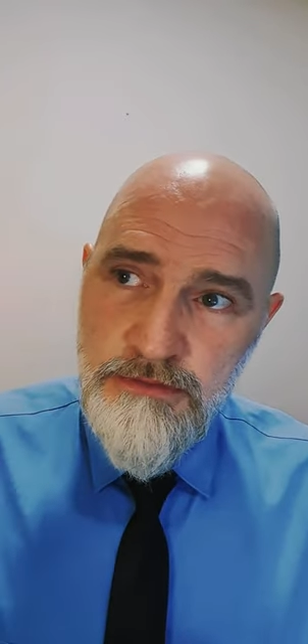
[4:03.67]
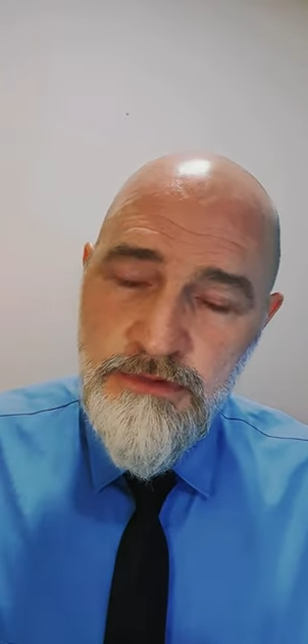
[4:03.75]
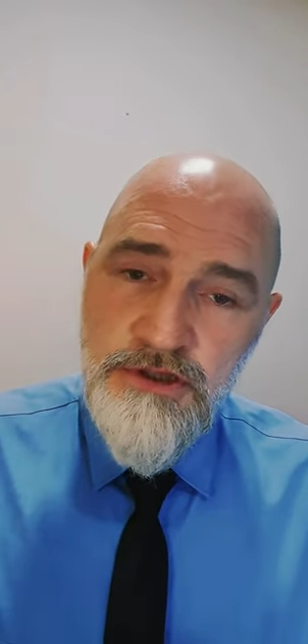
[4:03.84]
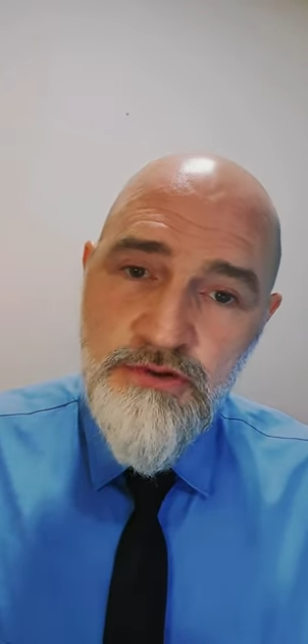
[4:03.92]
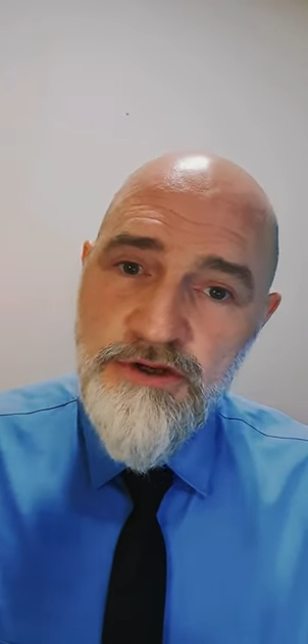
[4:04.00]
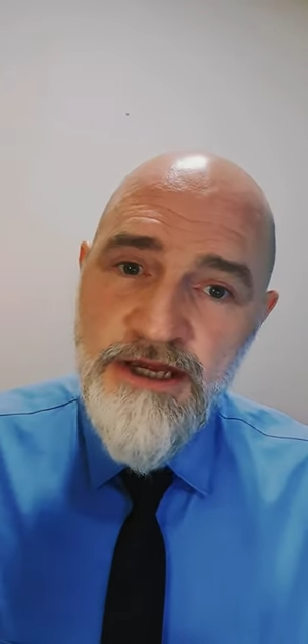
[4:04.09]

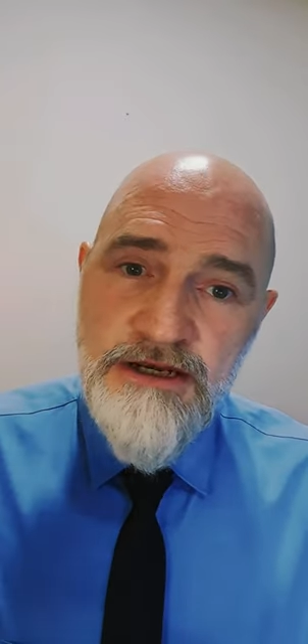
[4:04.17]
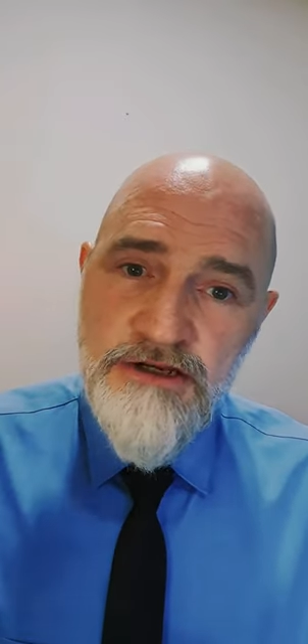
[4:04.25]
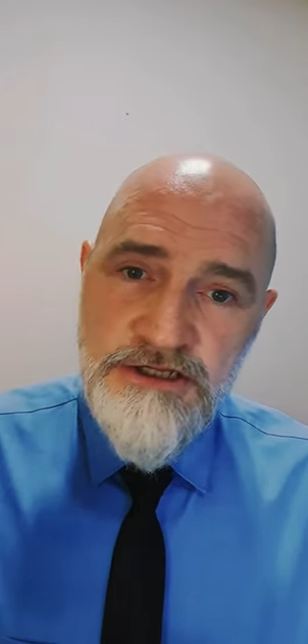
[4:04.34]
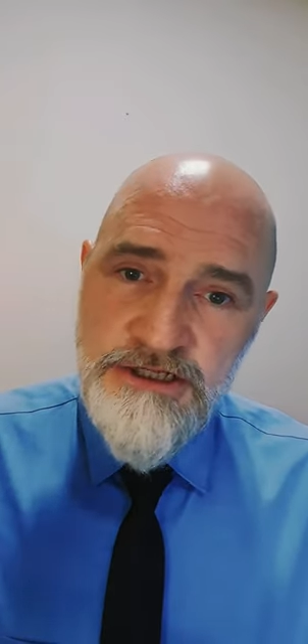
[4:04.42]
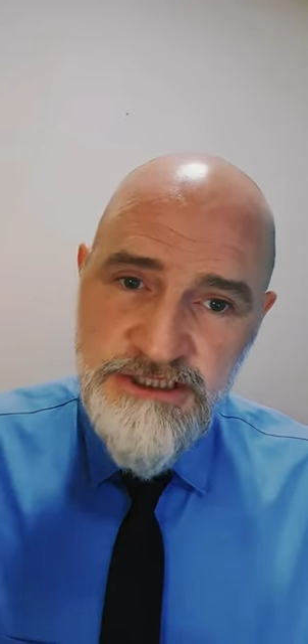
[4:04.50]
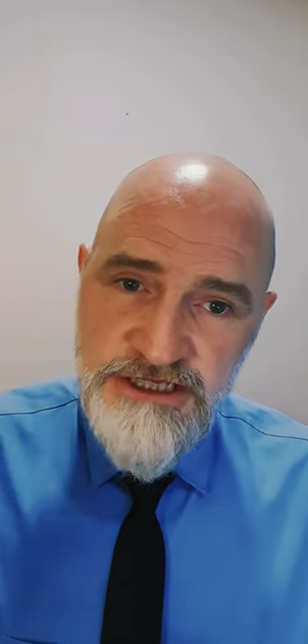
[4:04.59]
you
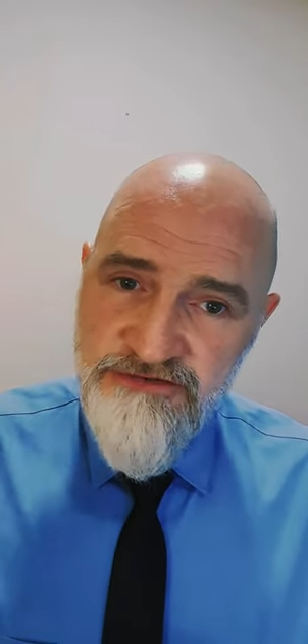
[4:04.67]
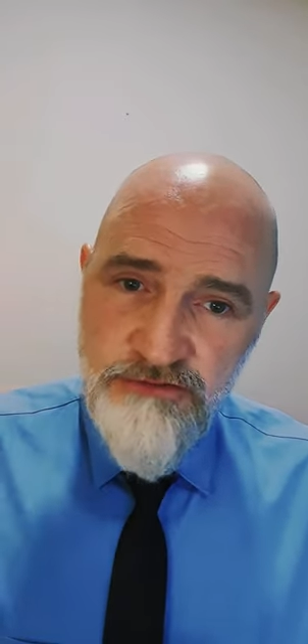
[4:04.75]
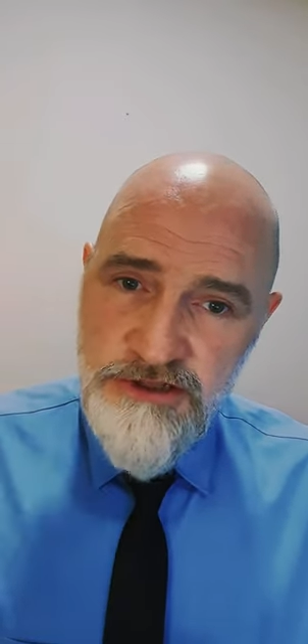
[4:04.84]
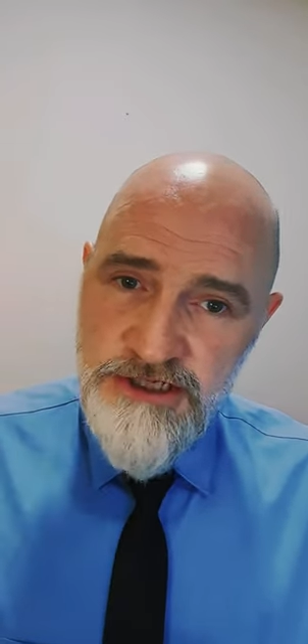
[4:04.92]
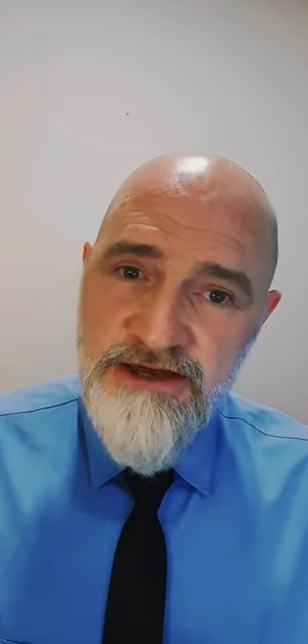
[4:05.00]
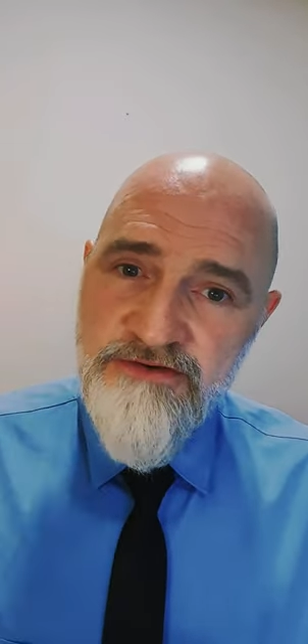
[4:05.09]
cannot
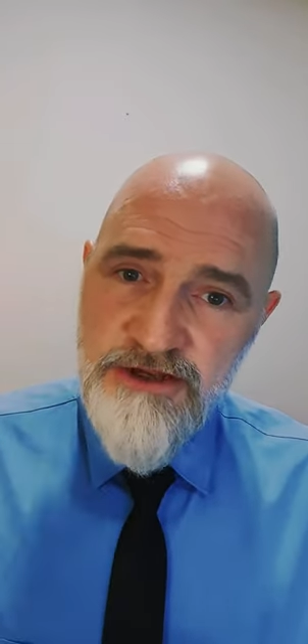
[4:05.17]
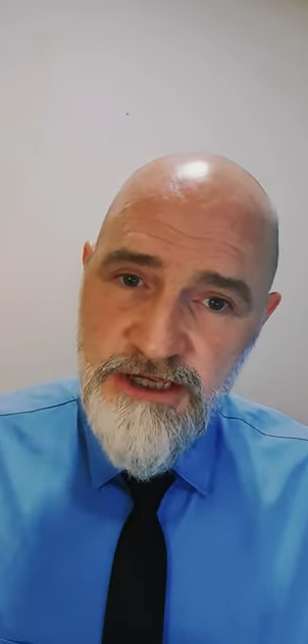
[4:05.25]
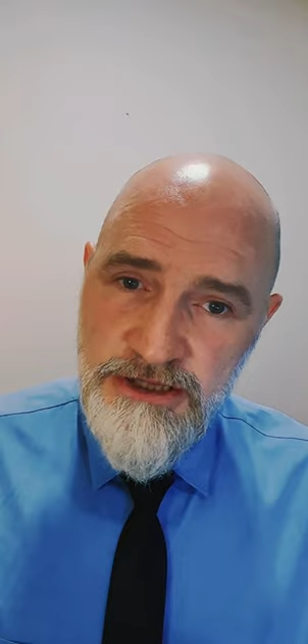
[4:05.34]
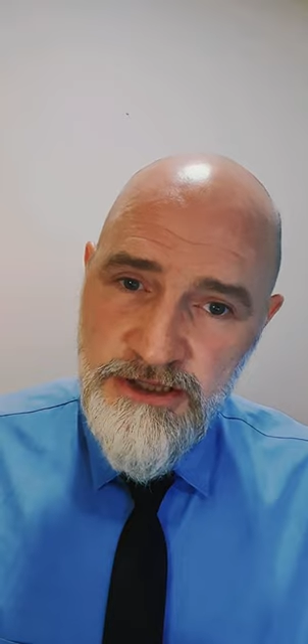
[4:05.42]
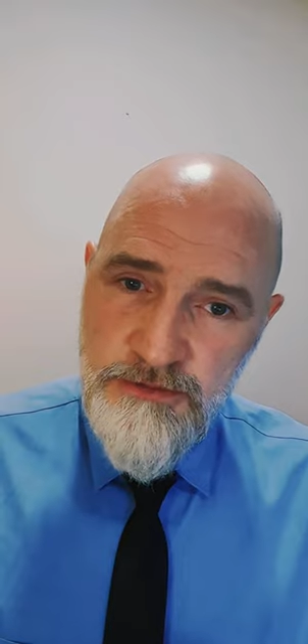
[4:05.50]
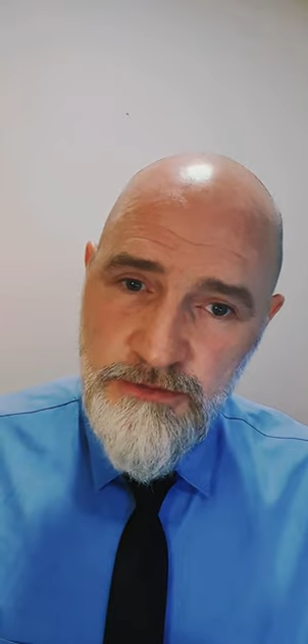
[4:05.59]
conceivably
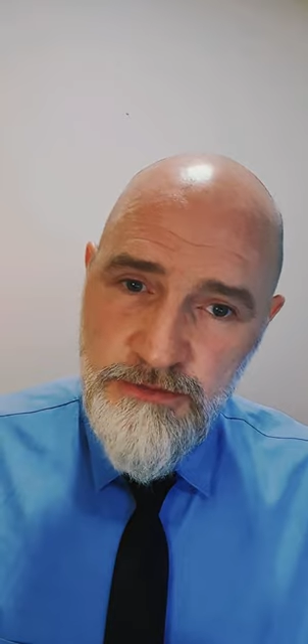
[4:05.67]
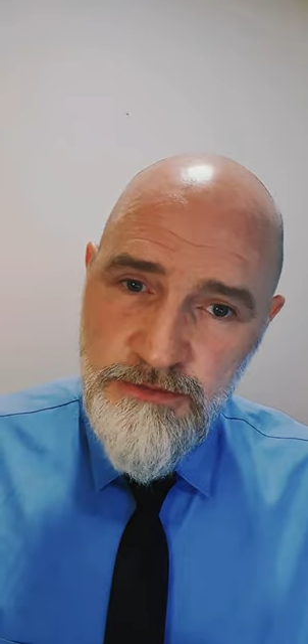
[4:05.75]
navigate them.